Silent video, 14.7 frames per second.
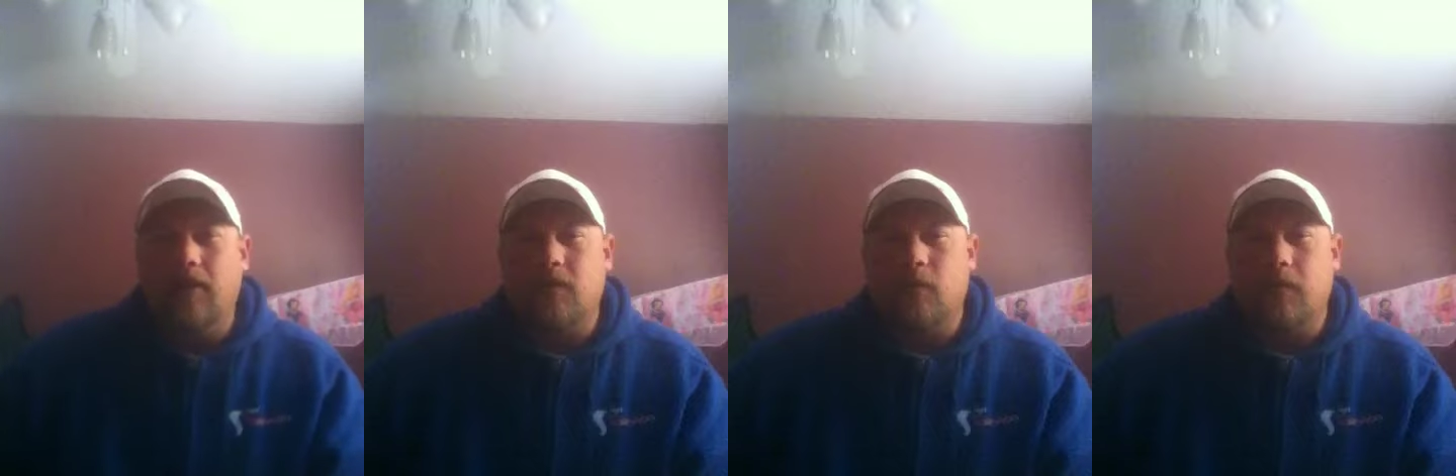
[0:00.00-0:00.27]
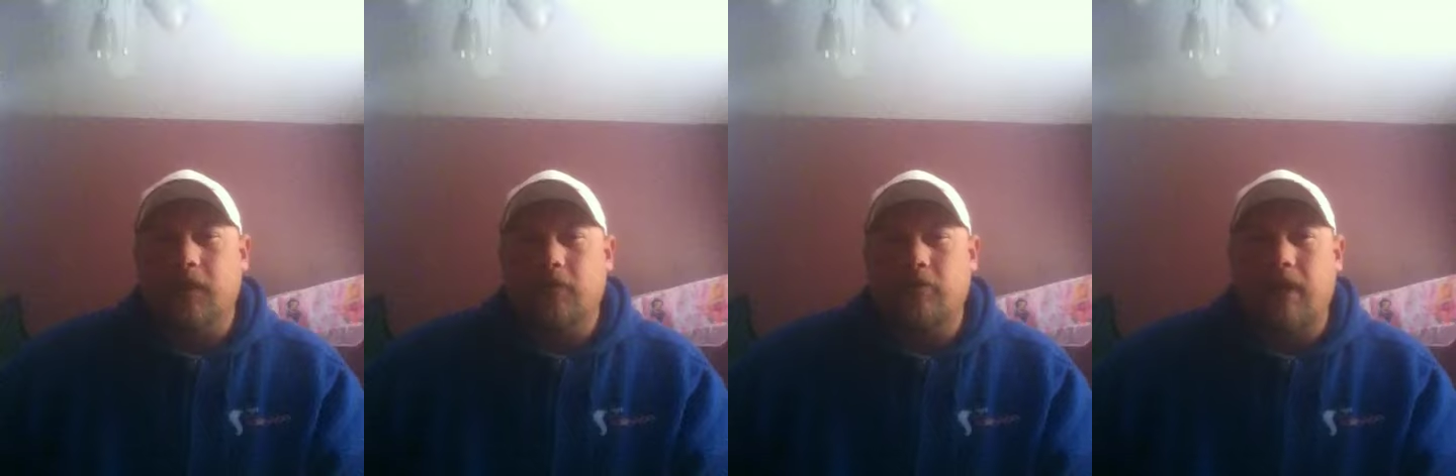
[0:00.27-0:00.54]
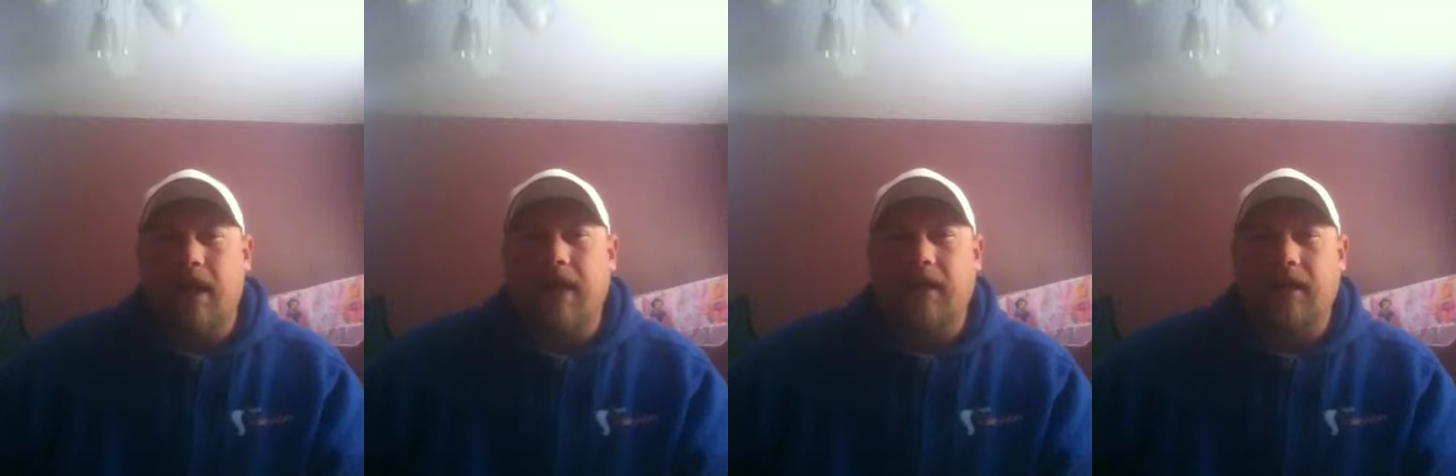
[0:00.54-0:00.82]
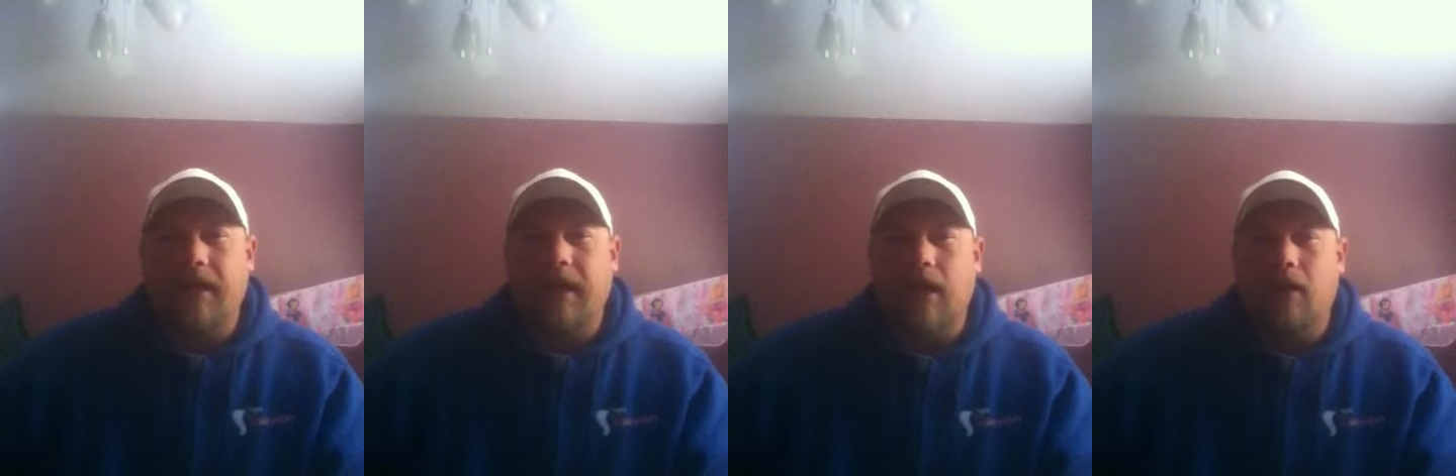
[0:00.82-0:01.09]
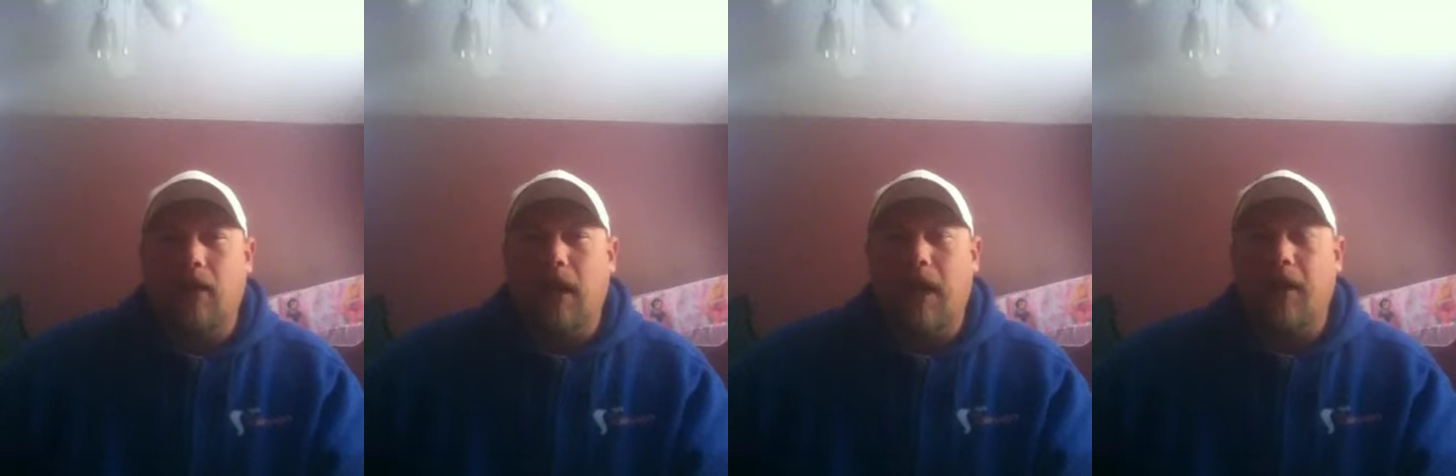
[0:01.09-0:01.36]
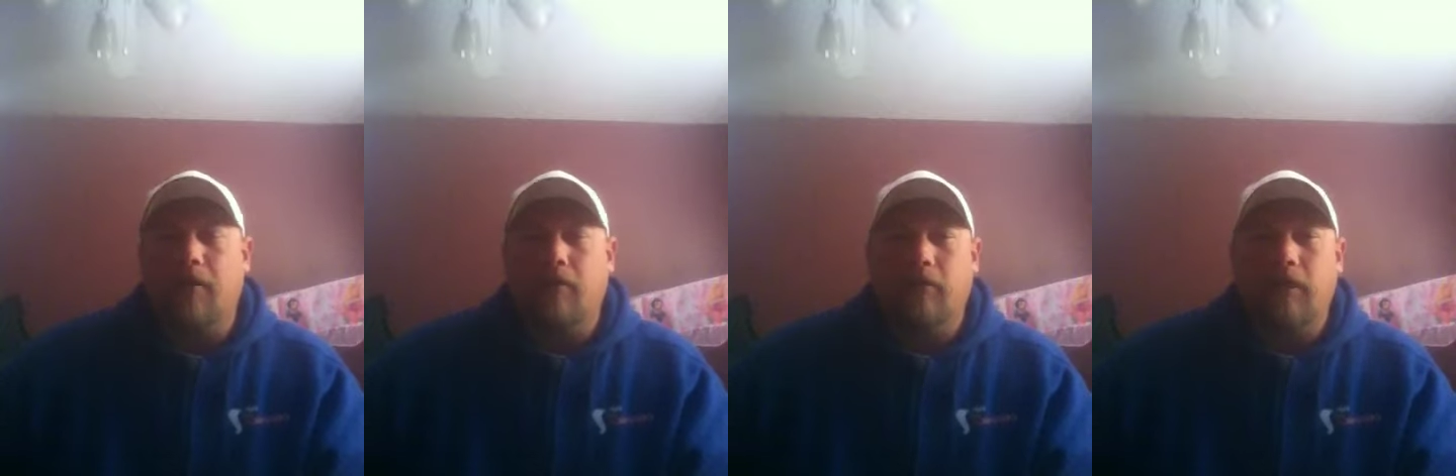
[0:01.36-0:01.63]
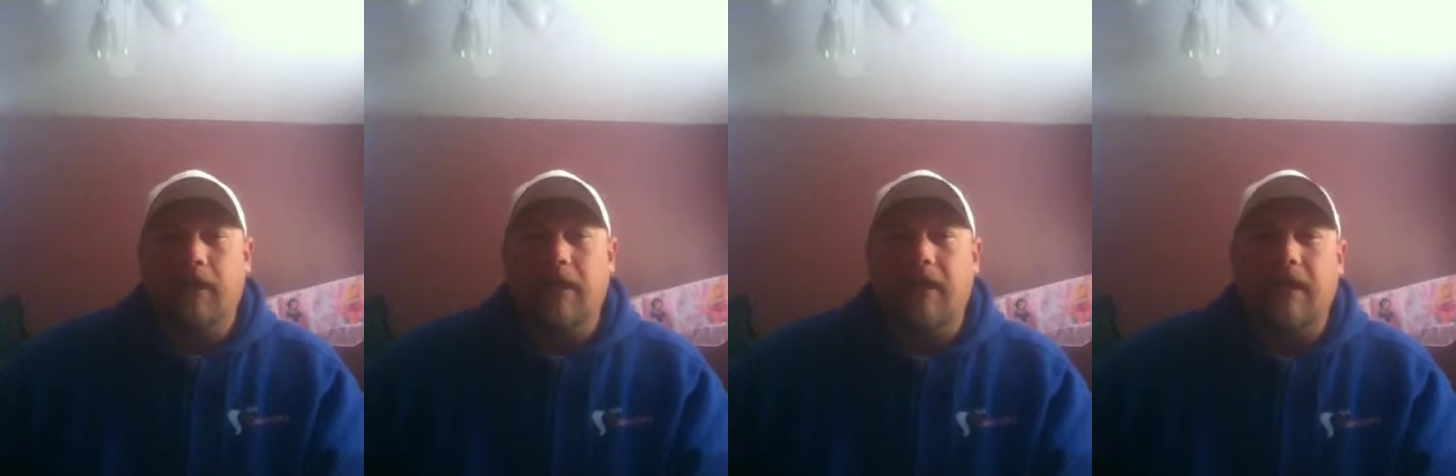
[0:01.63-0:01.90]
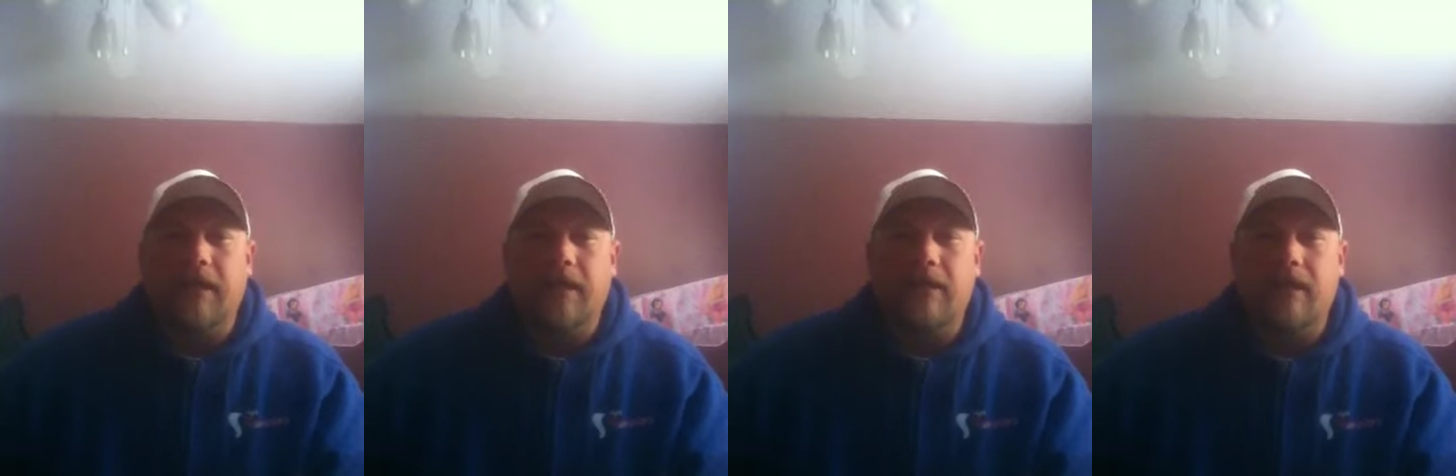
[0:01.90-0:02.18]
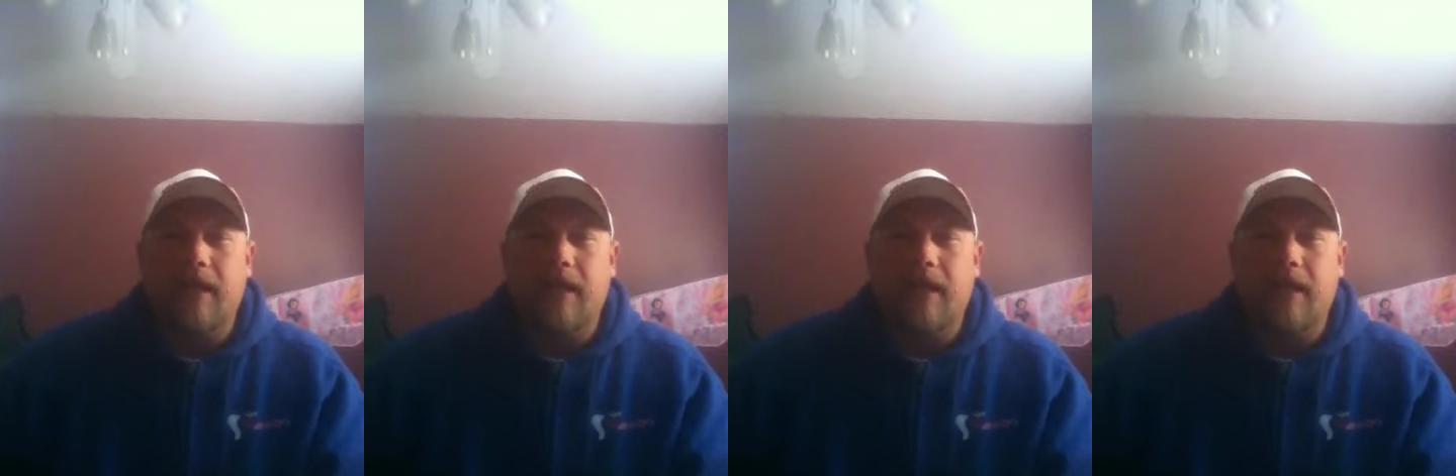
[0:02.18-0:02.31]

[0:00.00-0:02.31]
is we're dragging a Carolina rig in